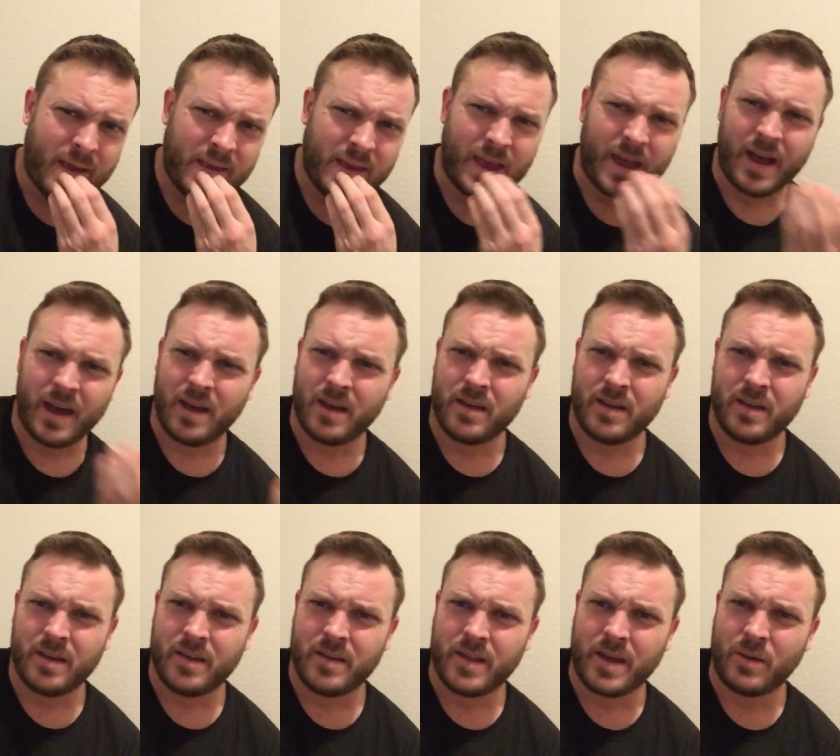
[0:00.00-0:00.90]
yeah,
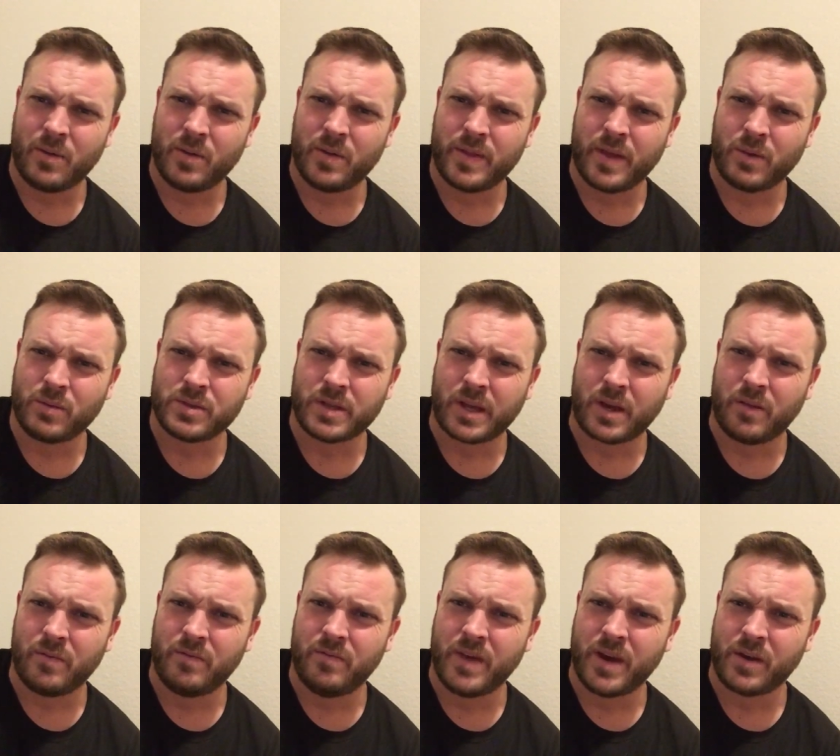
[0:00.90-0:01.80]
that was like a
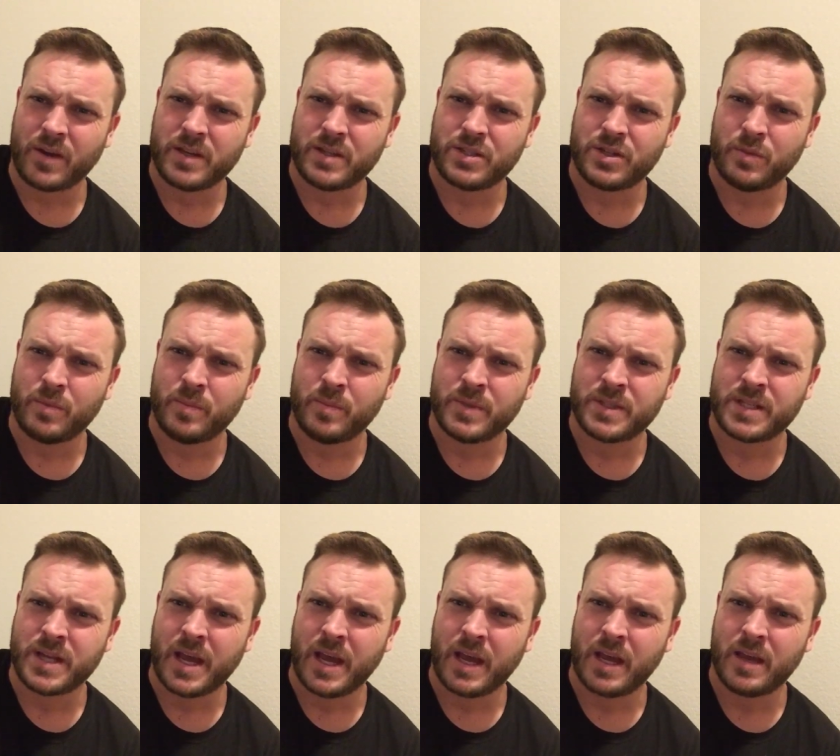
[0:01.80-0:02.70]
very stupid
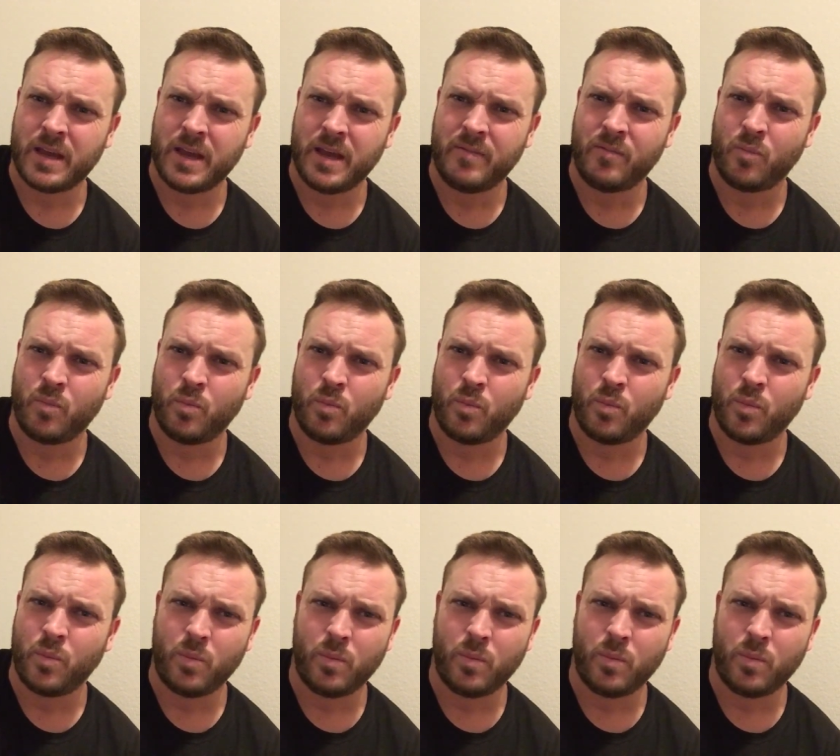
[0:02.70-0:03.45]
mistake, even